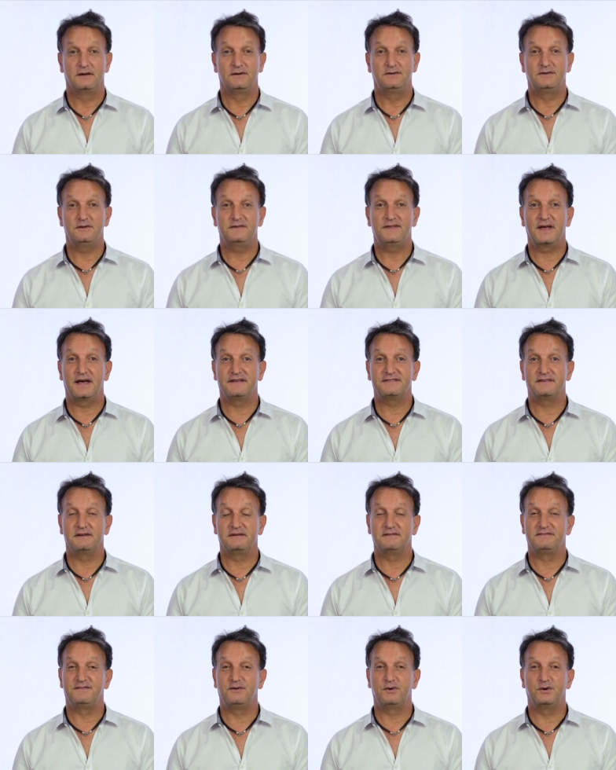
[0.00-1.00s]

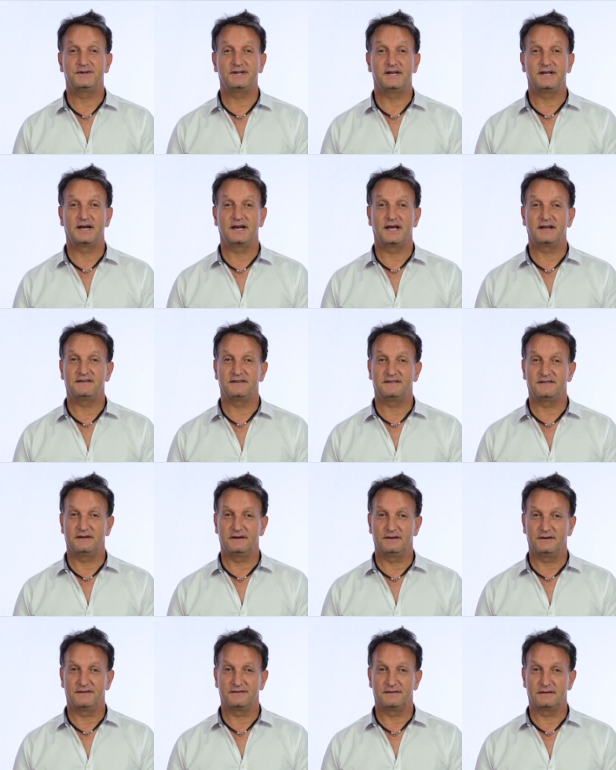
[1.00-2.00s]
2014 lecture
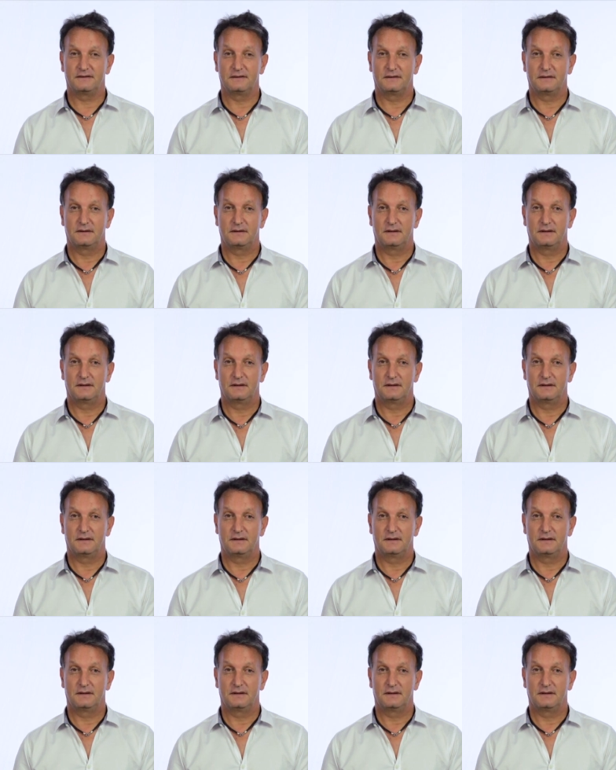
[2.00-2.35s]
series.